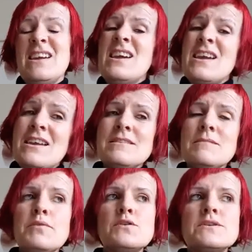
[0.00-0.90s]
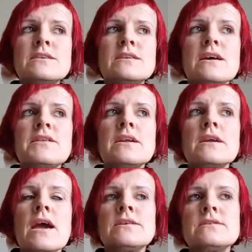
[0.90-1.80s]
it's important, I think,
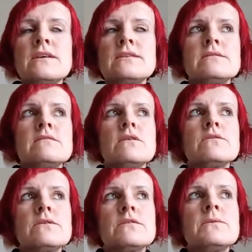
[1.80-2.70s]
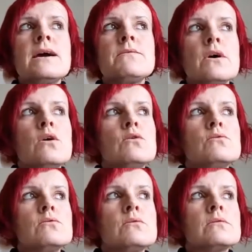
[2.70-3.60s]
as throughout the
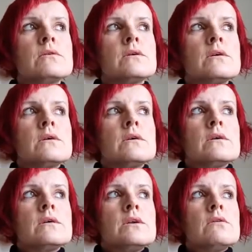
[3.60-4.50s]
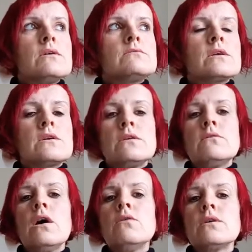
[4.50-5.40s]
whole your
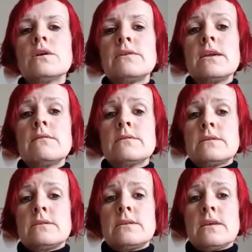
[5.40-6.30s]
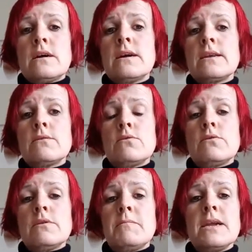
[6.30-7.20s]
whole career as a designer
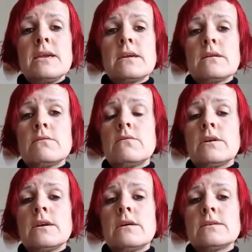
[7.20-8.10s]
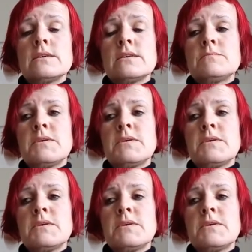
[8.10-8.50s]
or a maker or an artist.